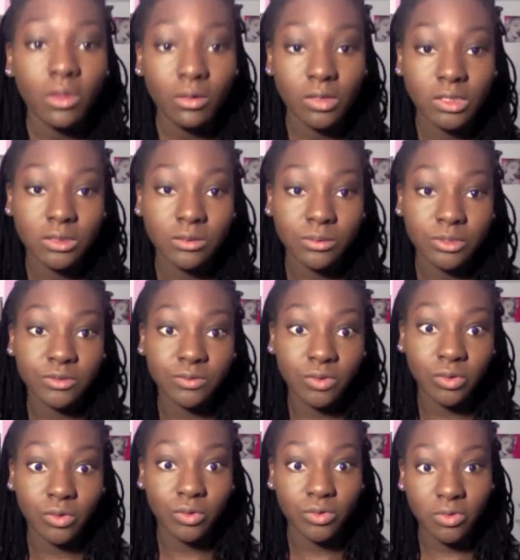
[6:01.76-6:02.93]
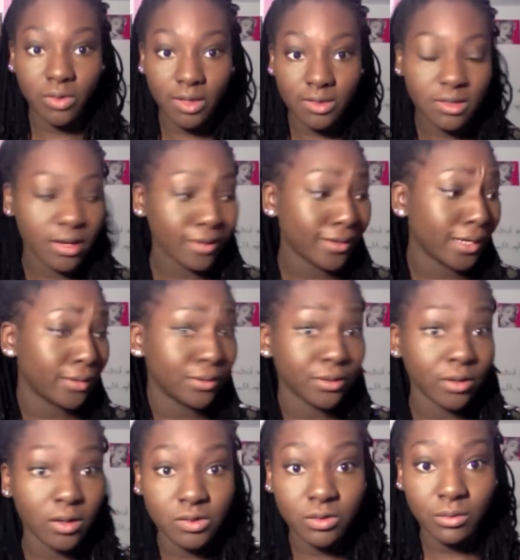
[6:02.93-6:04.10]
to the bridge of your nose. So that's how I would
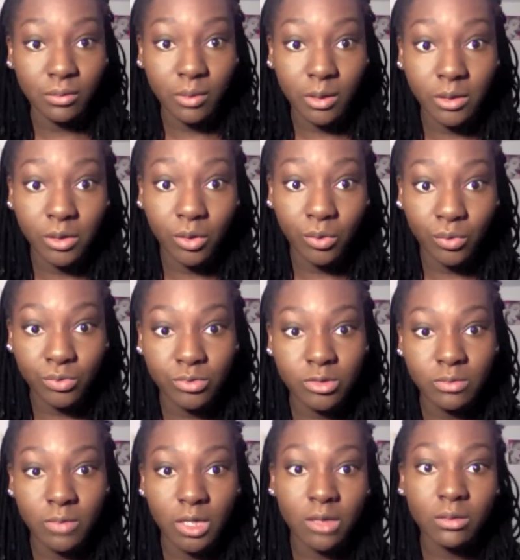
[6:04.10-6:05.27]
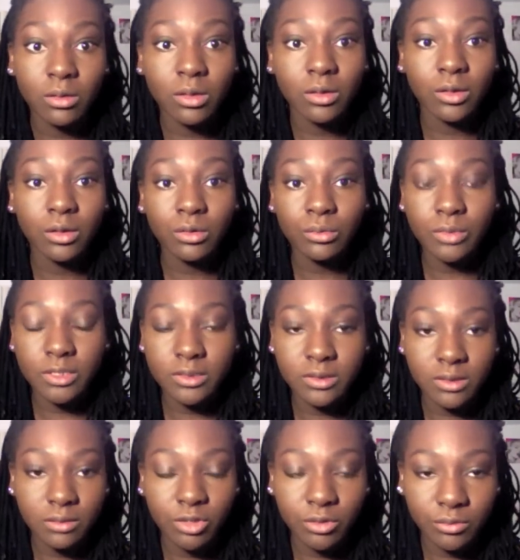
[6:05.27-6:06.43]
contour my nose to make it look a little bit
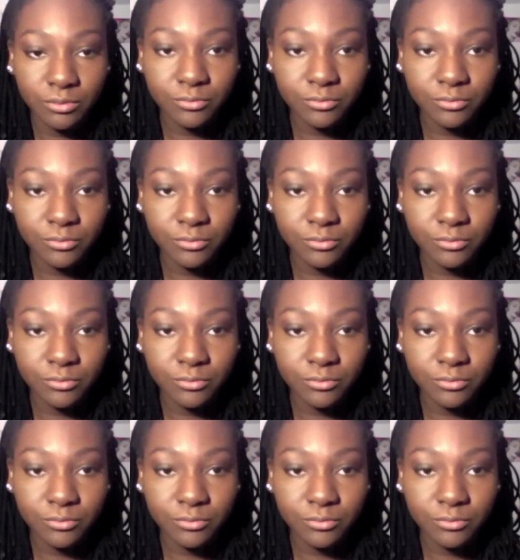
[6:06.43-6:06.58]
slimmer.